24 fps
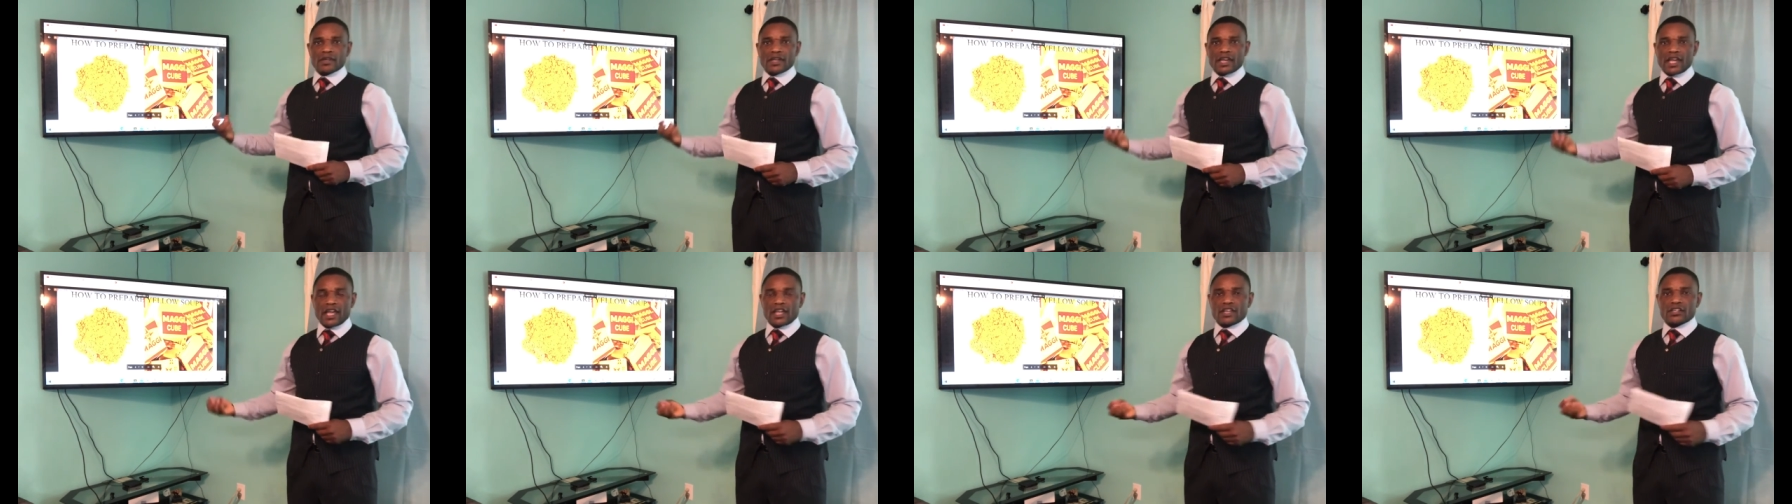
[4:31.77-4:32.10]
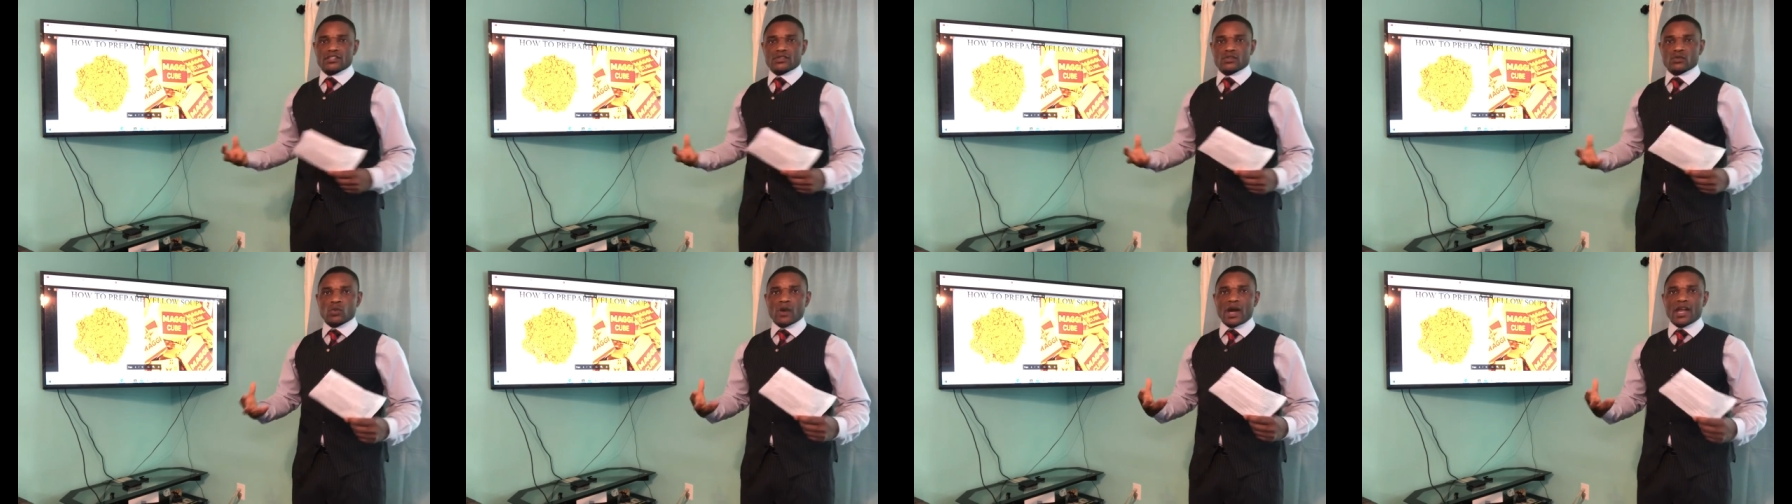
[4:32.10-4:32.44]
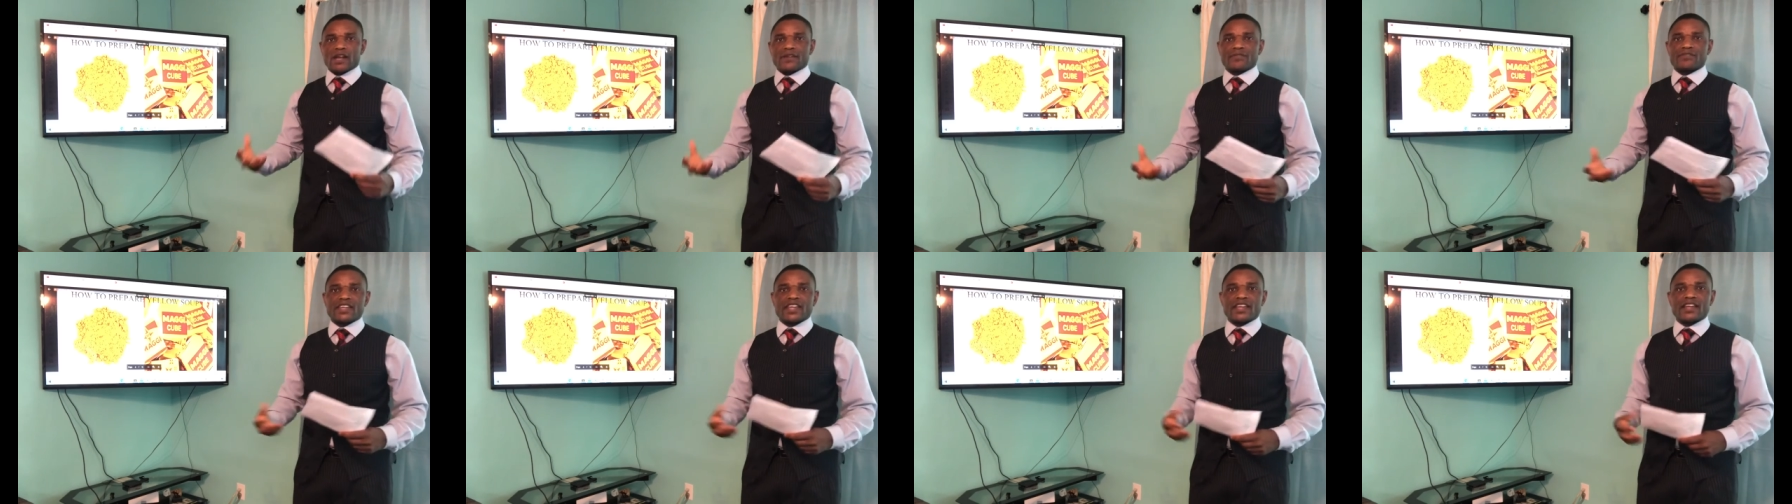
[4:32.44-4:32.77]
is one
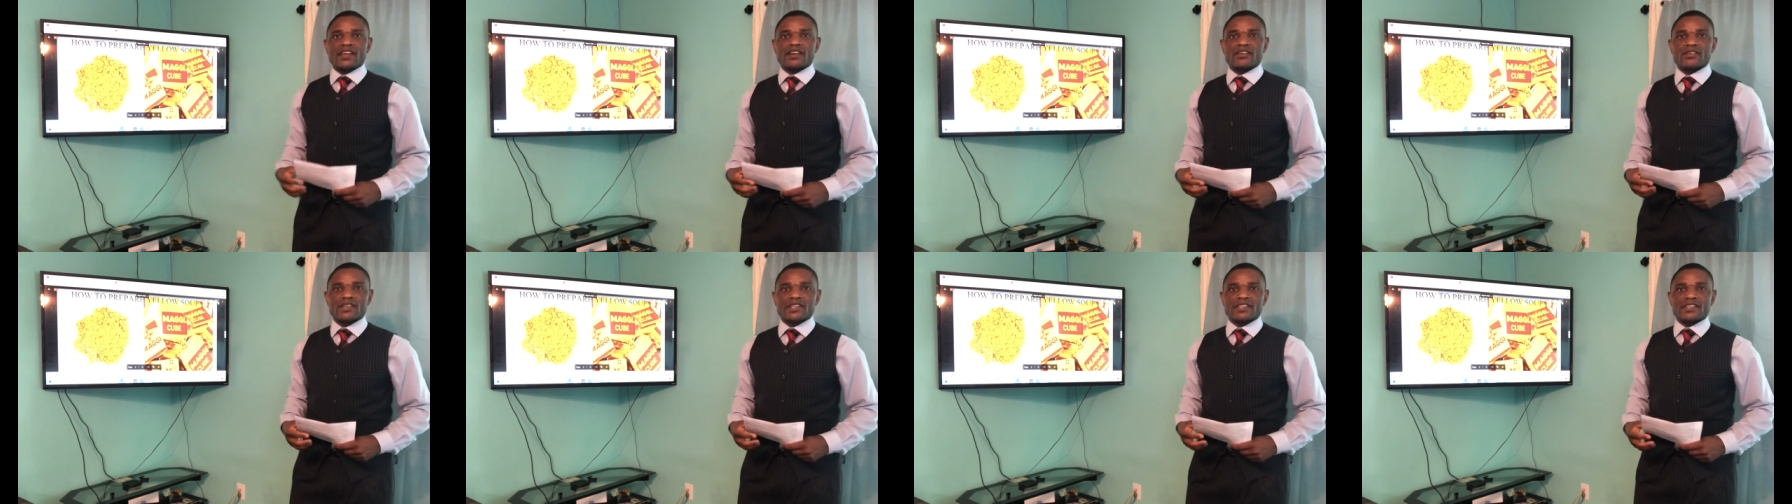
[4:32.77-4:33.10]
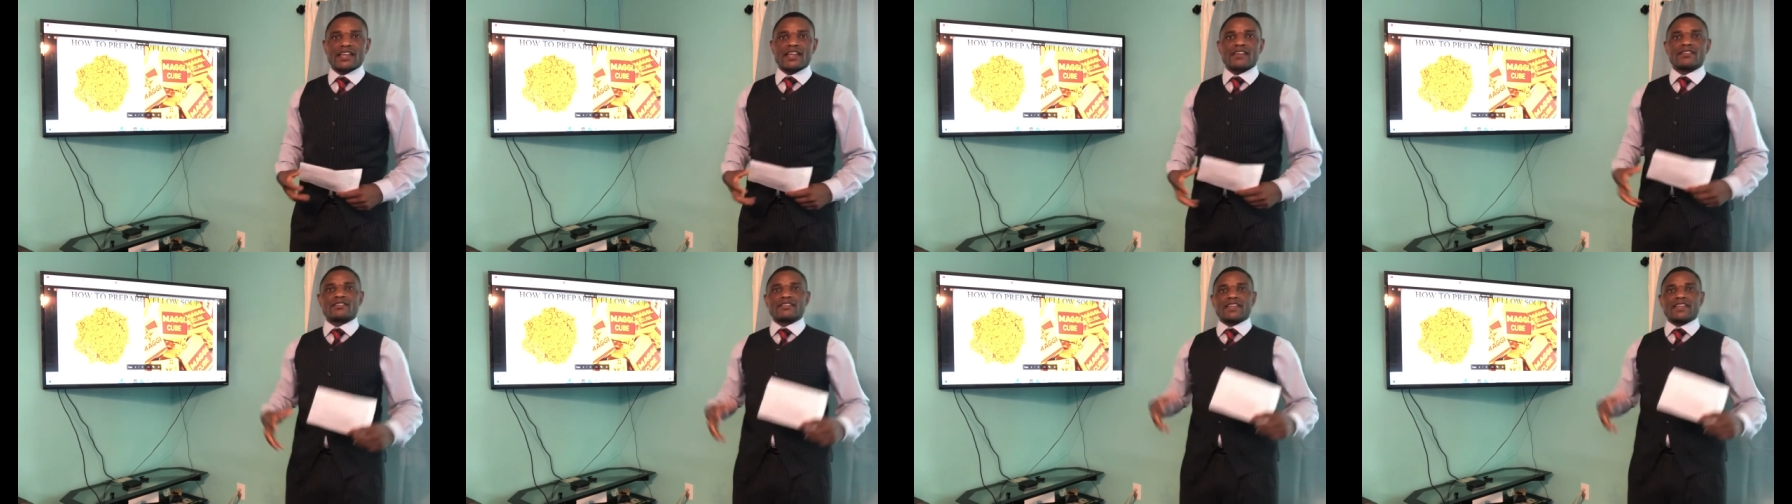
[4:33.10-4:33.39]
of the ingredients